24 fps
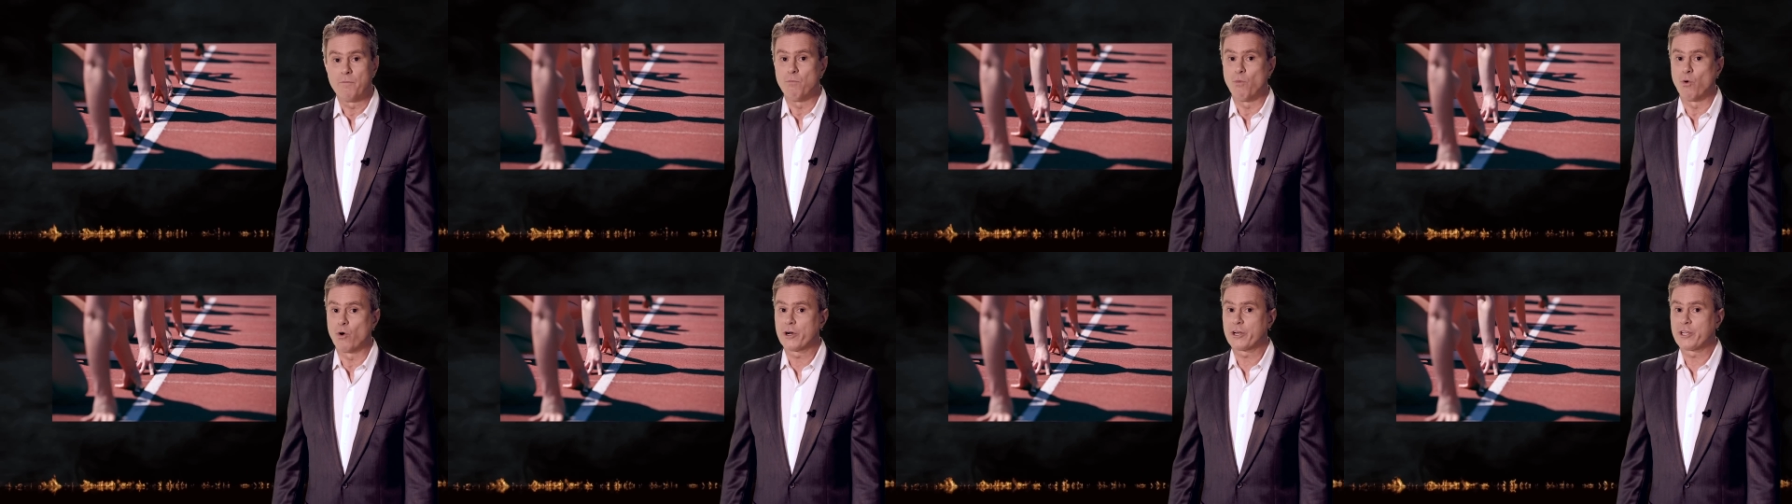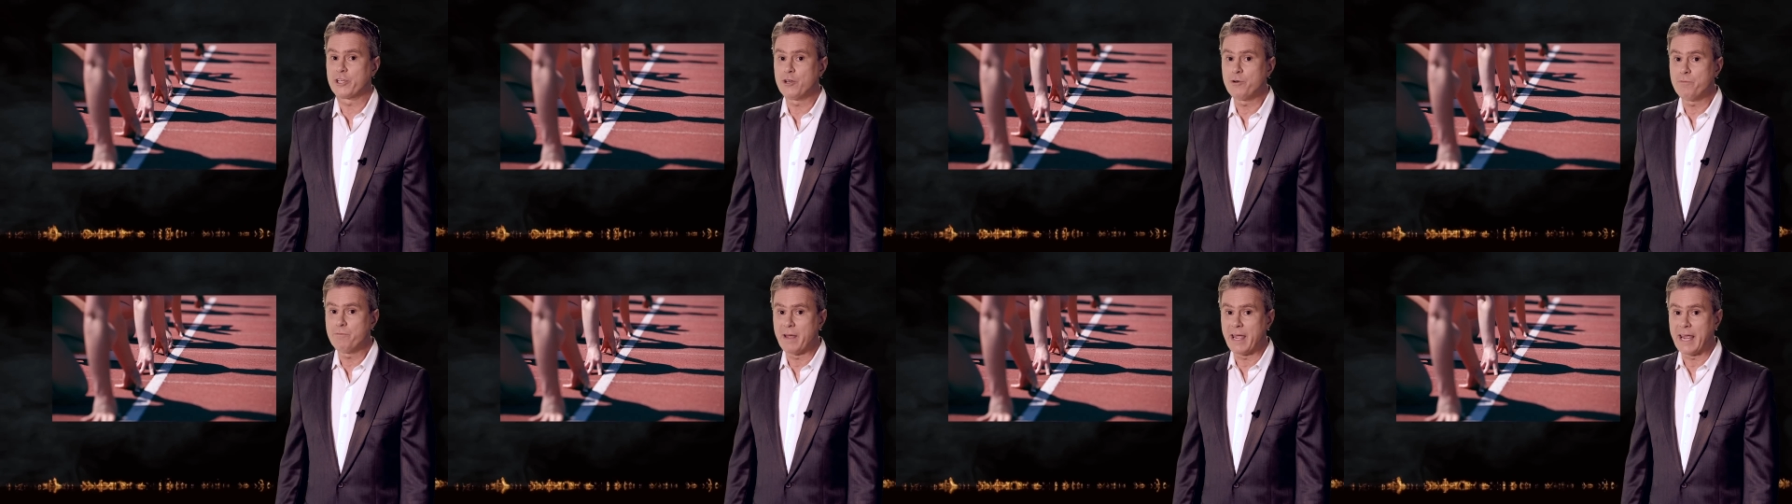more
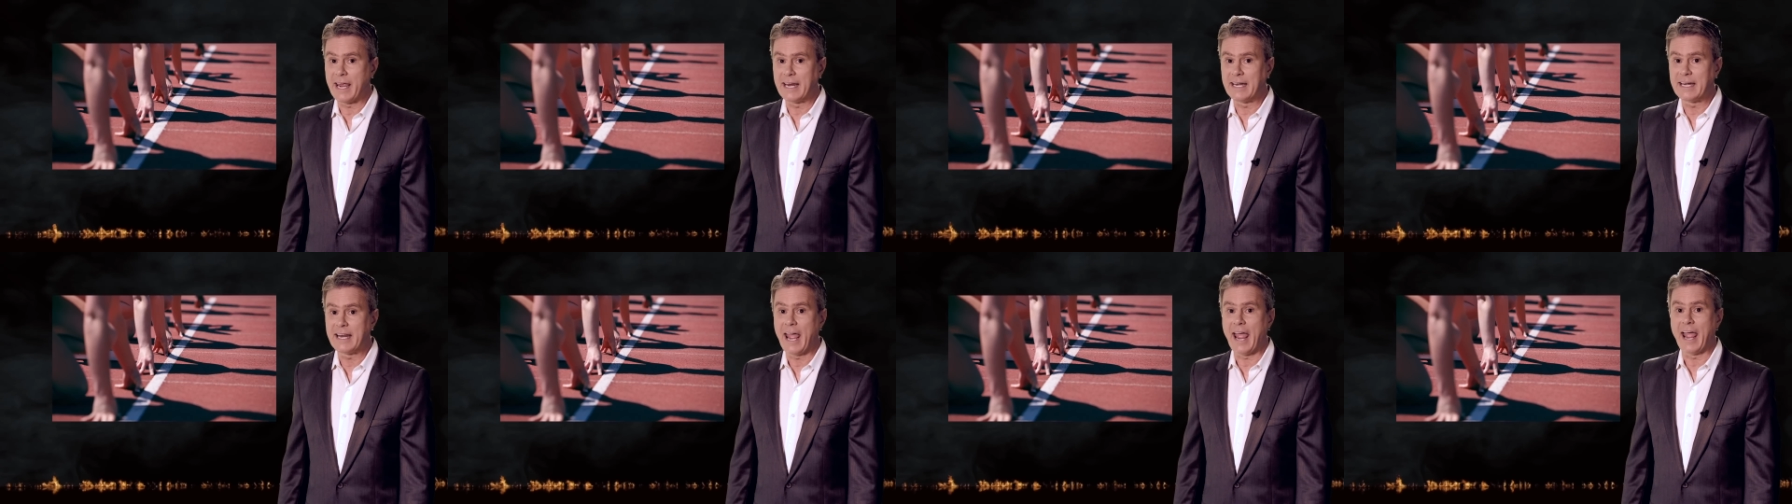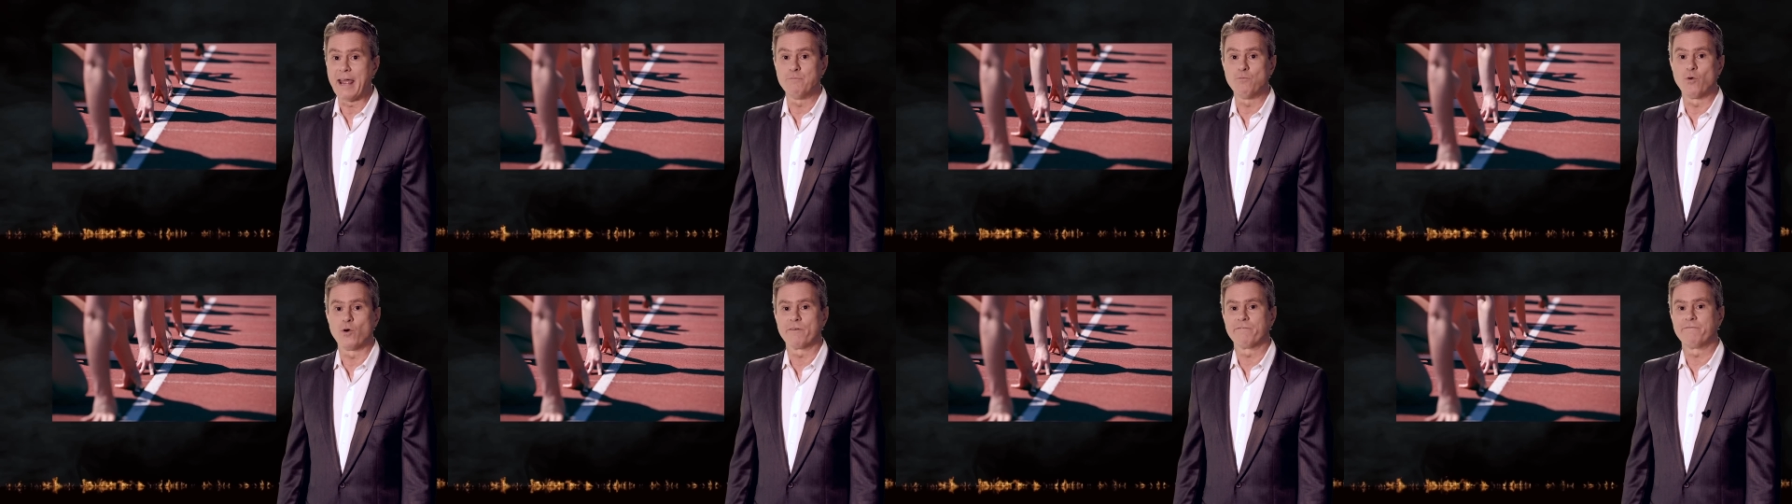humane,
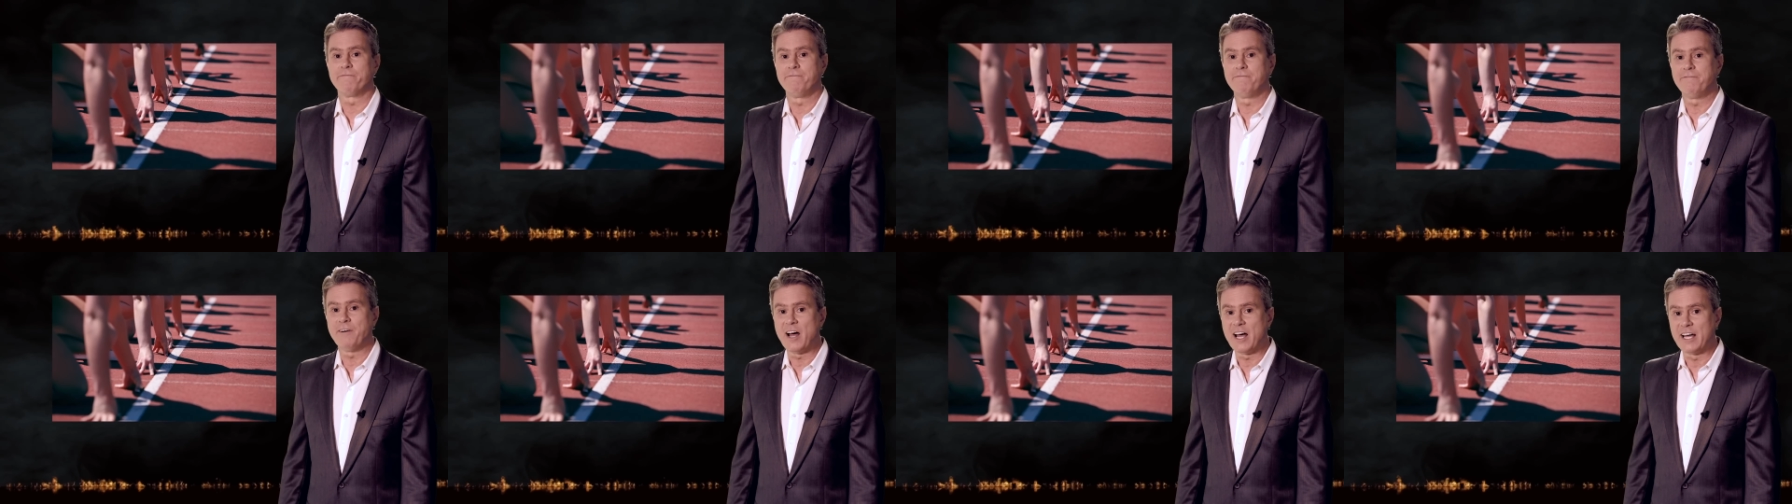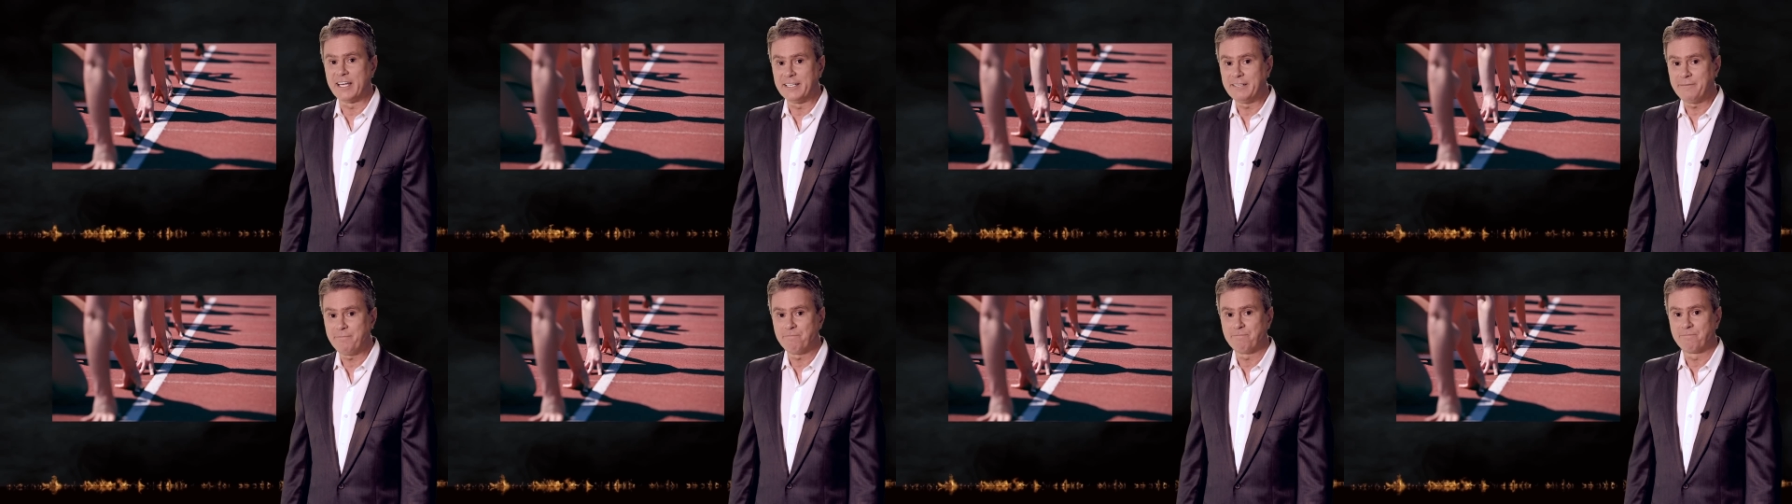and more
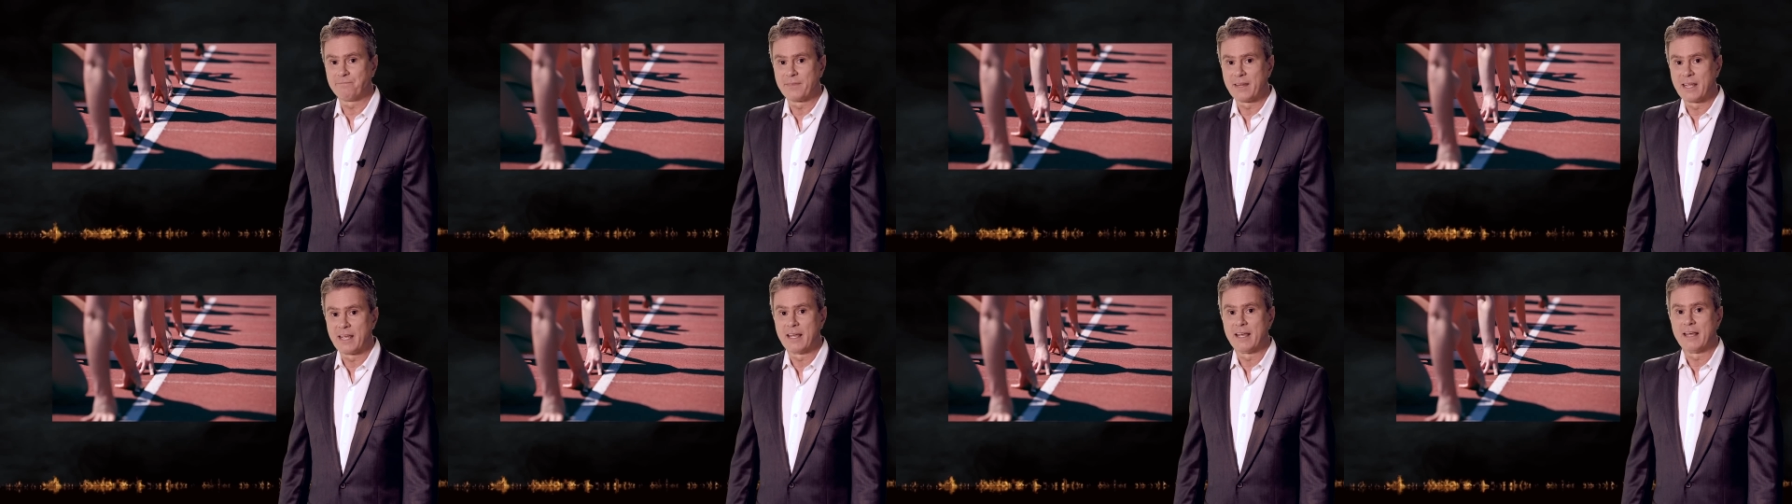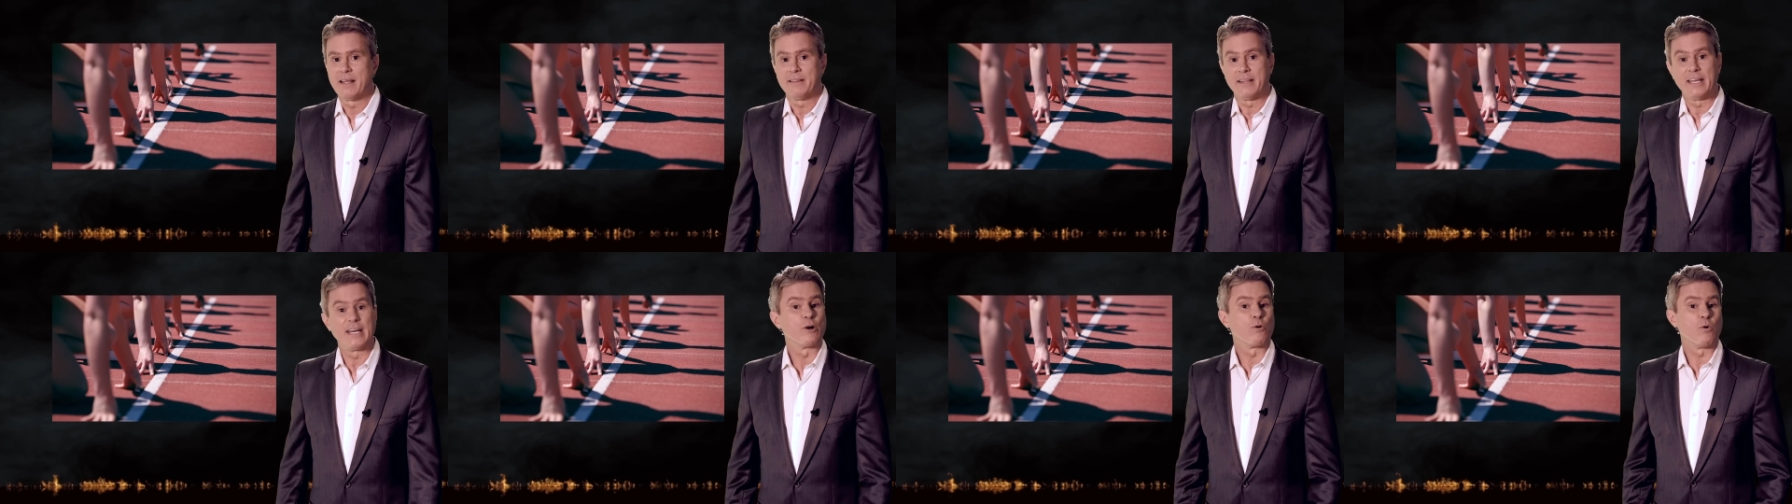fun
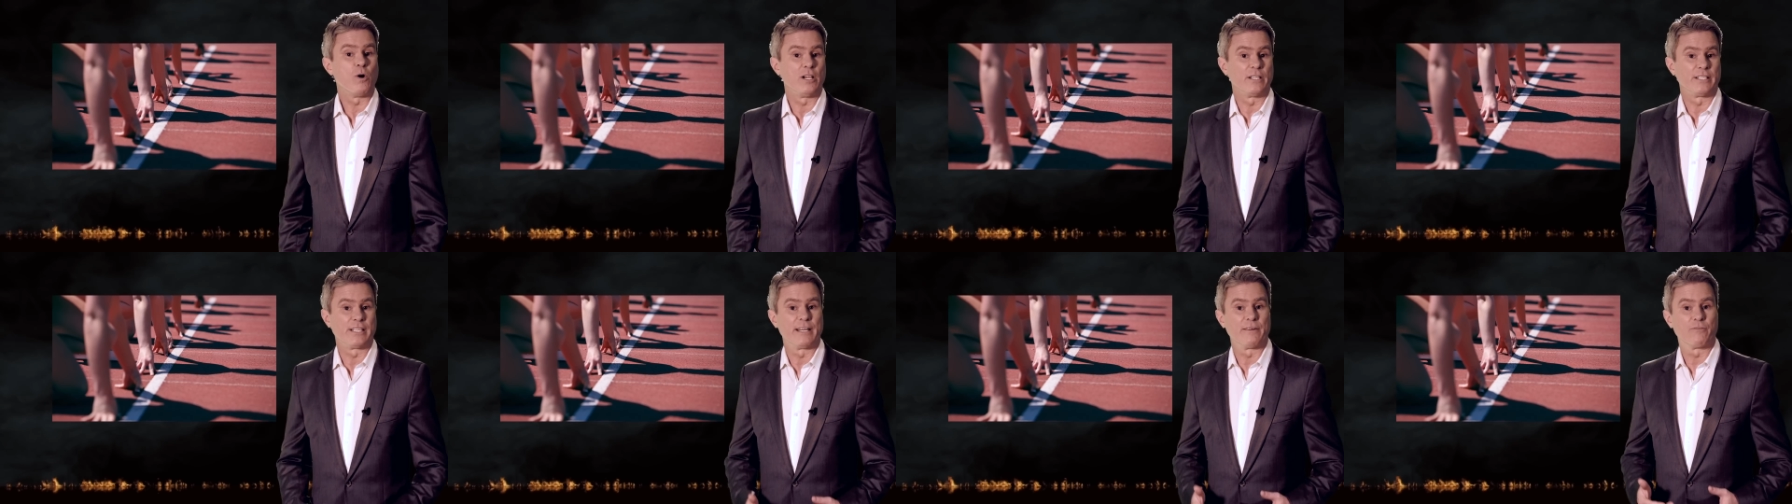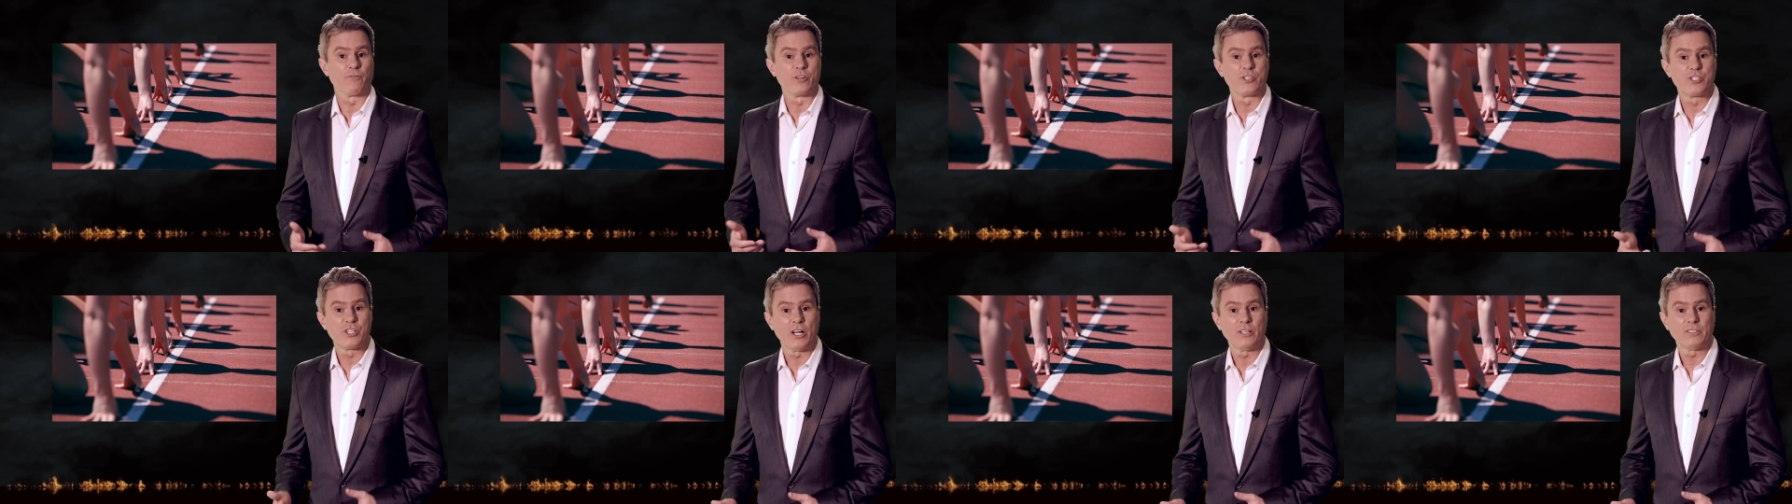than equality of
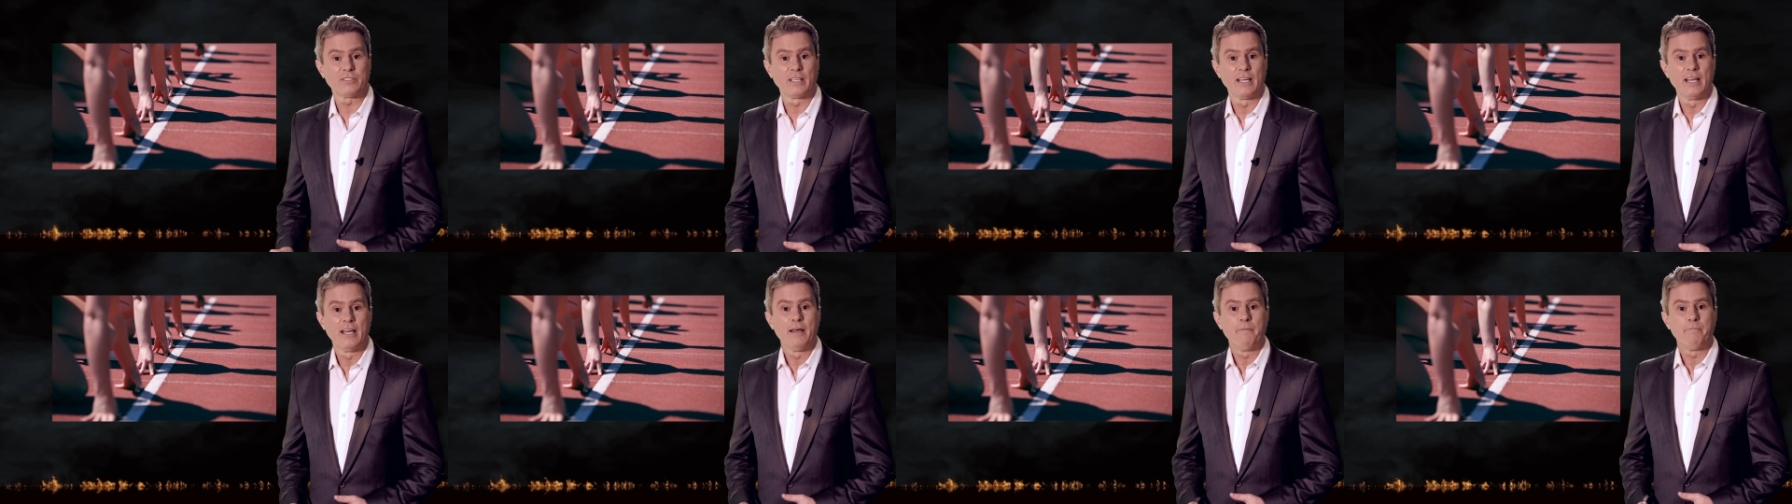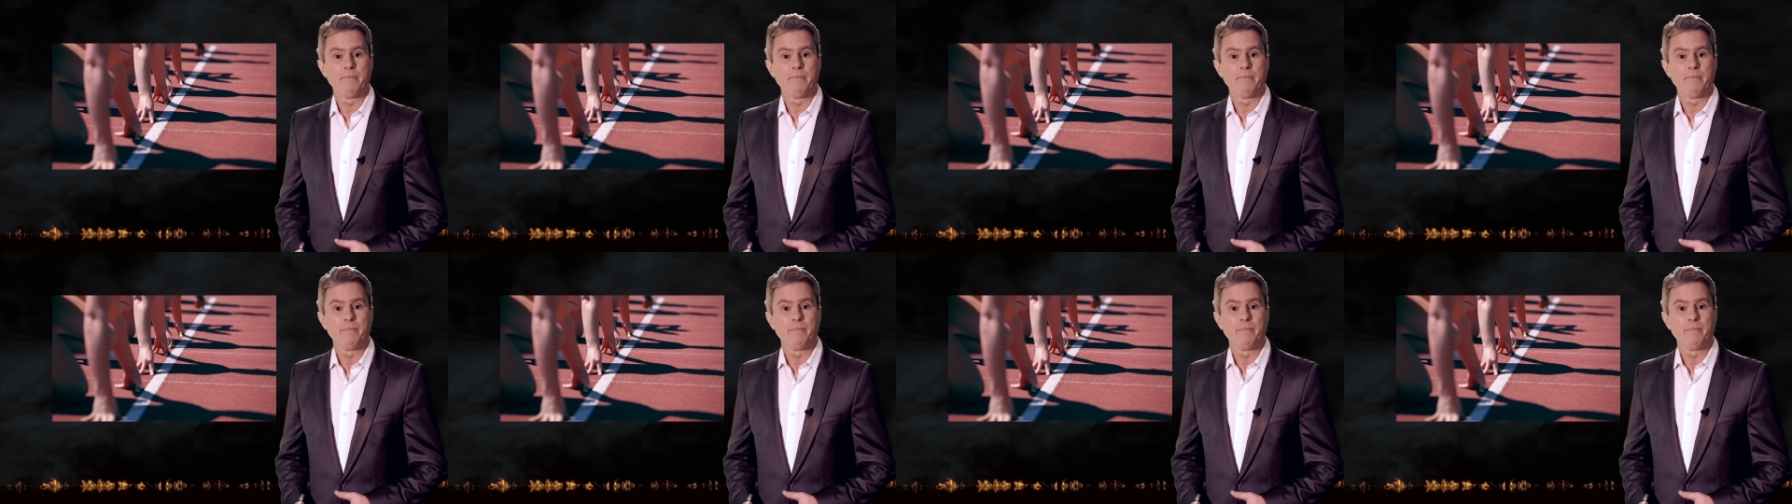result,